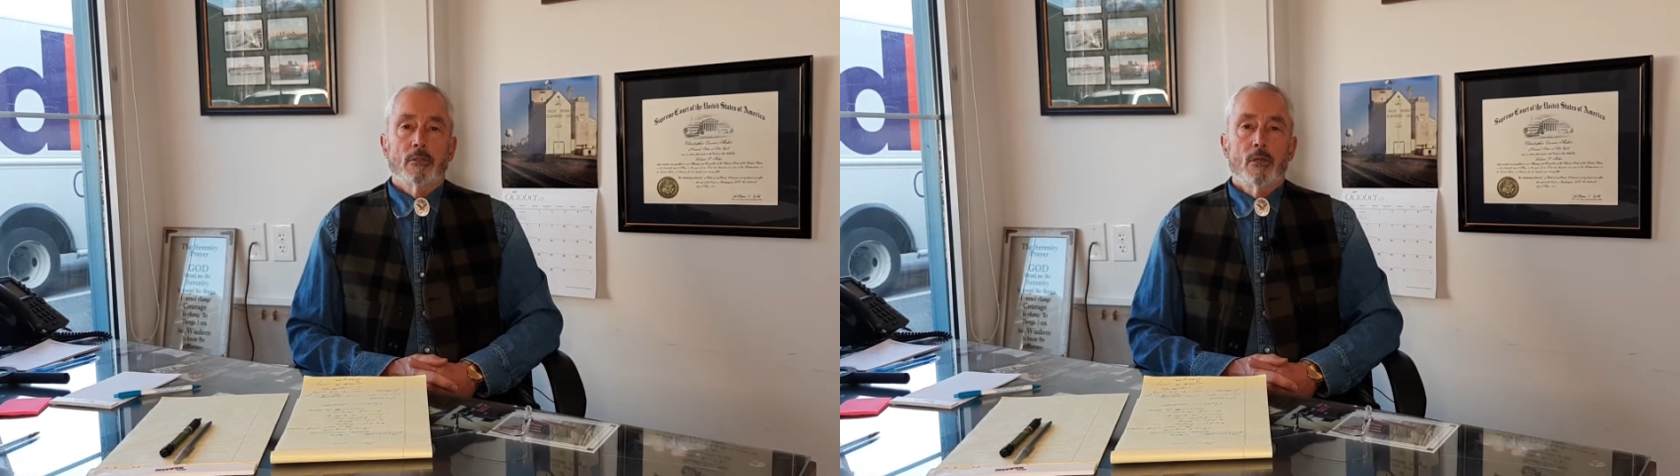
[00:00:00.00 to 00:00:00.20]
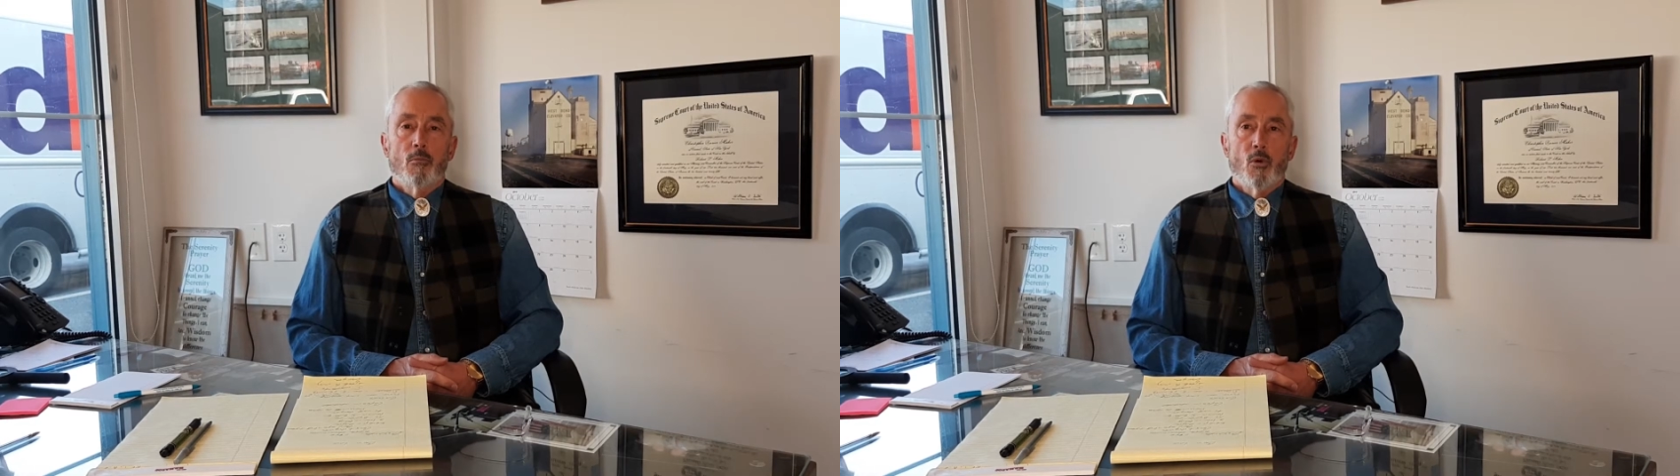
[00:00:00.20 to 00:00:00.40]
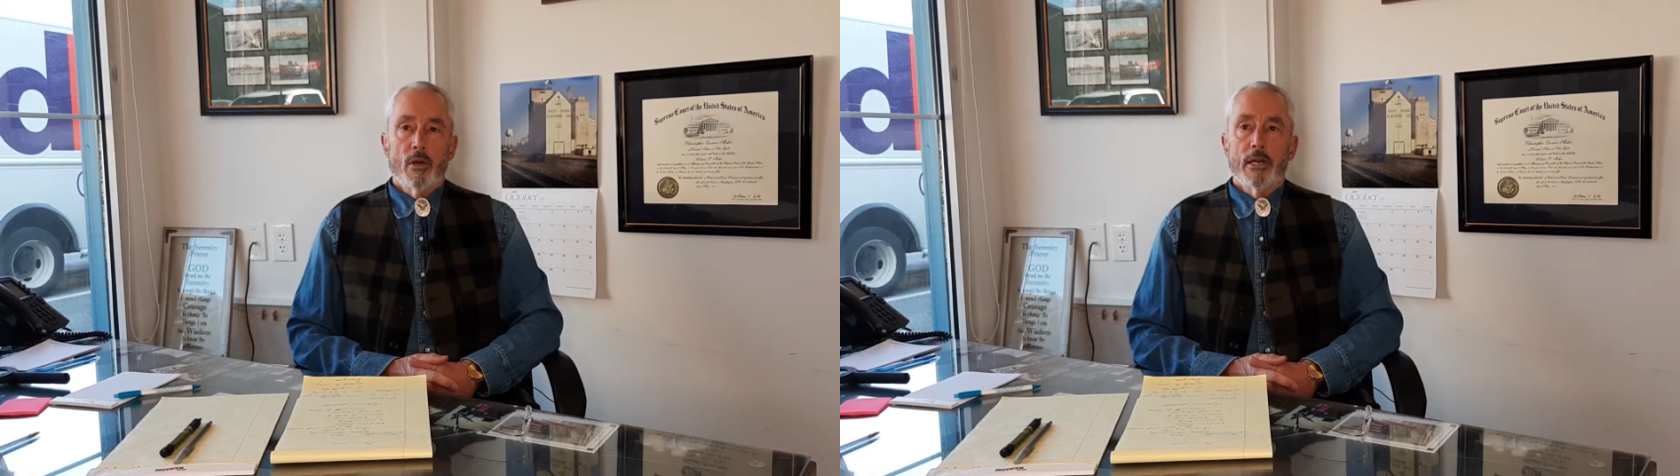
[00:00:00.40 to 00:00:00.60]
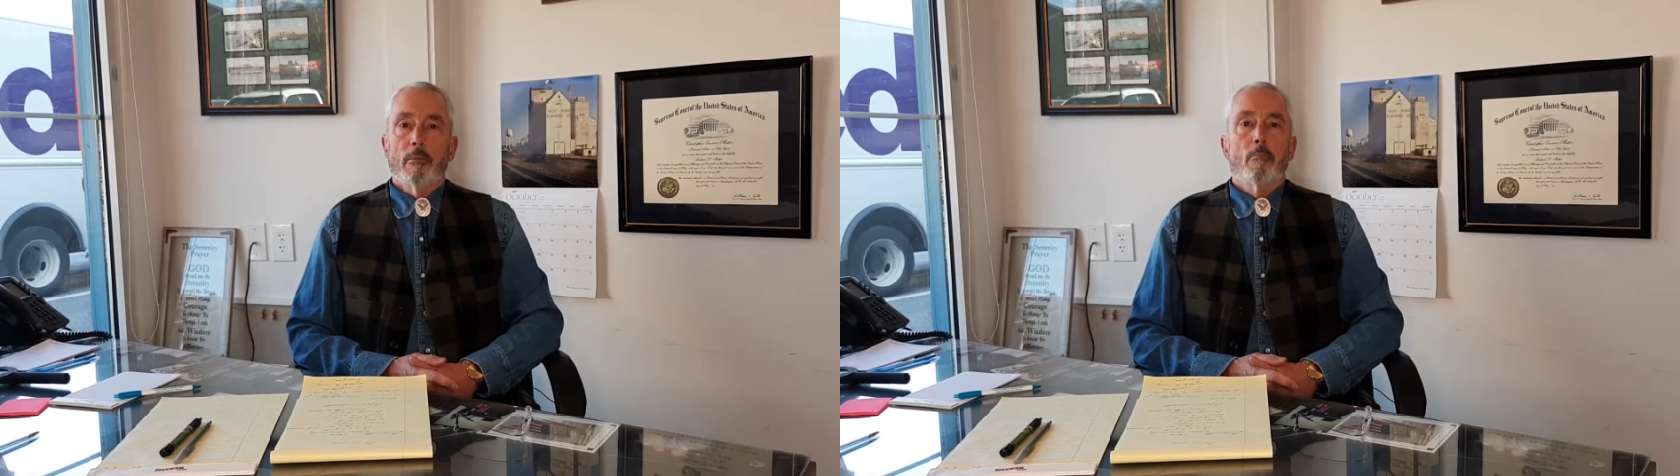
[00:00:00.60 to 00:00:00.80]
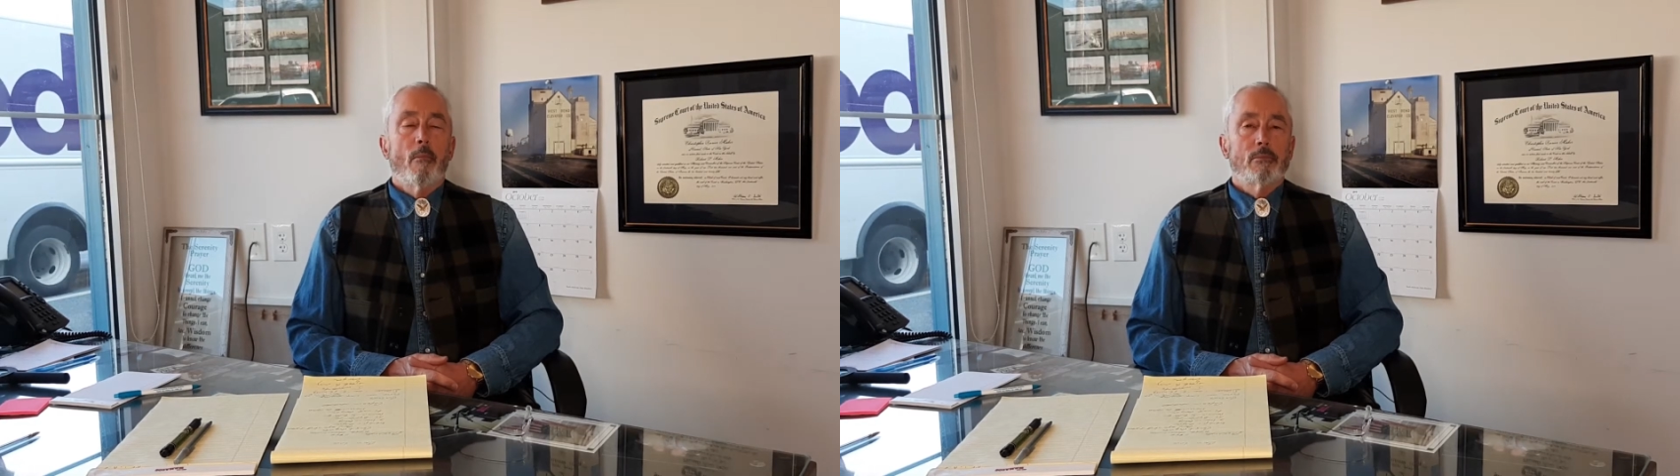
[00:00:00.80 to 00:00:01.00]
Good
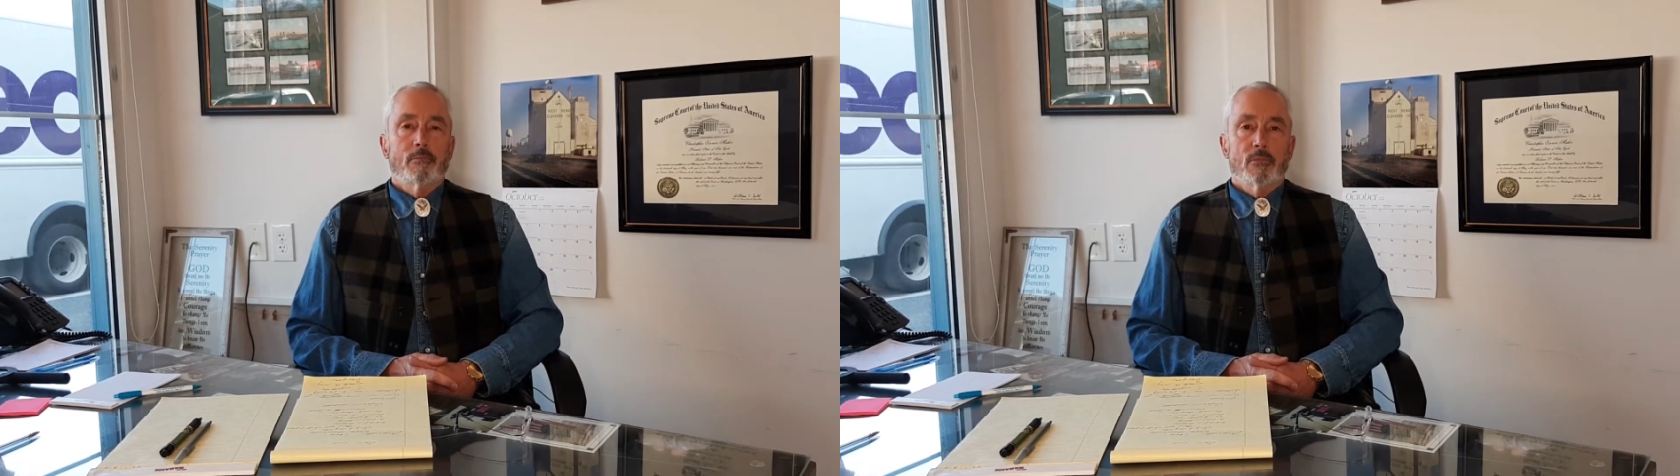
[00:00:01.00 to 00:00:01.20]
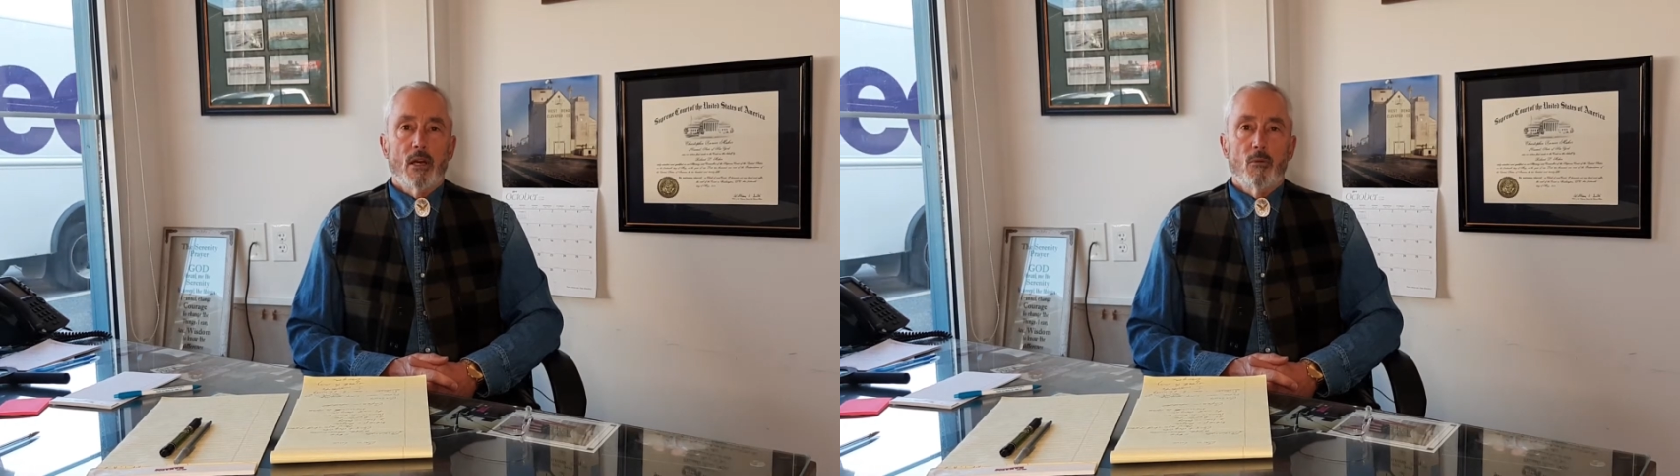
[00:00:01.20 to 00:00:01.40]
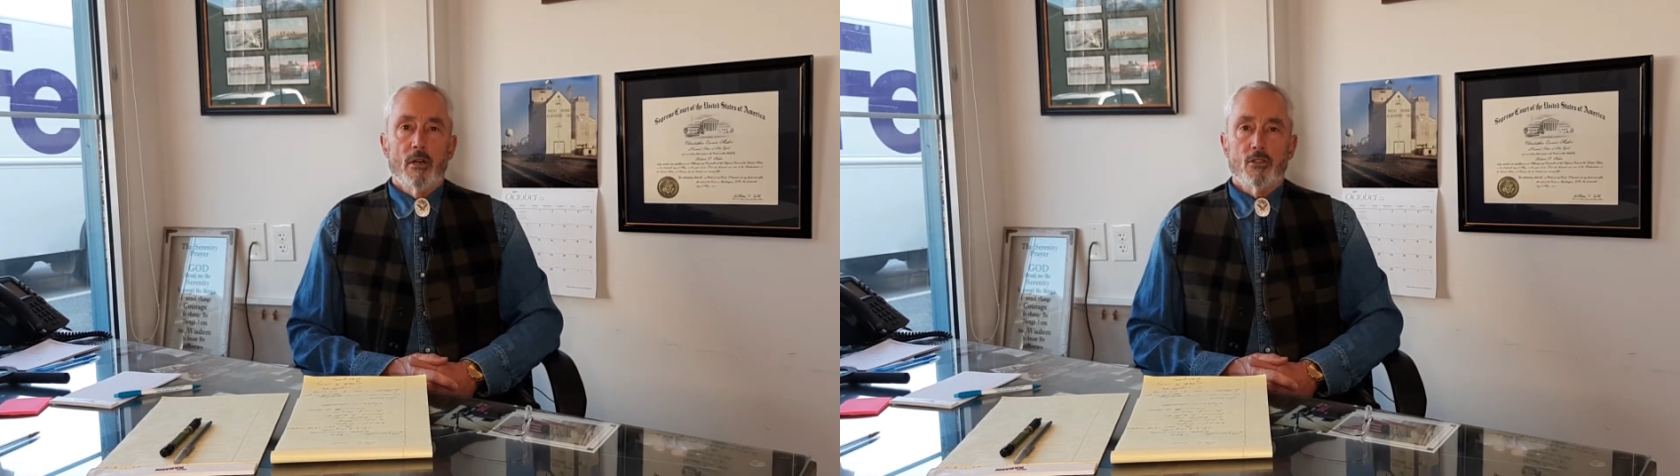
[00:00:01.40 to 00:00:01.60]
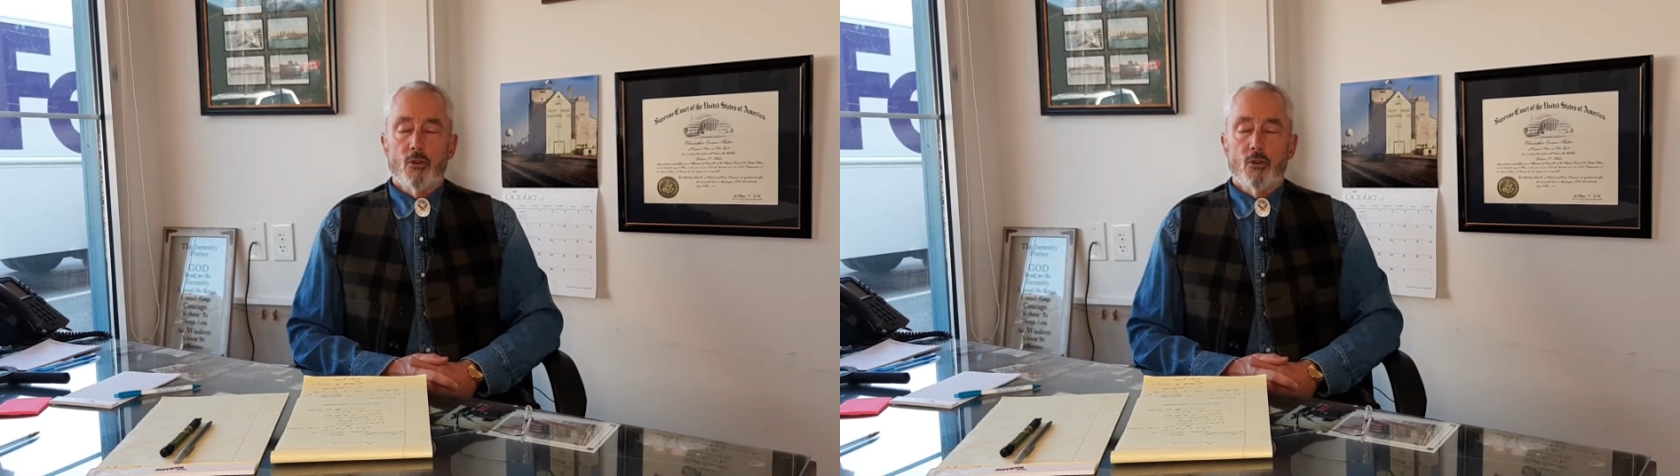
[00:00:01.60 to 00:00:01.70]
morning. I want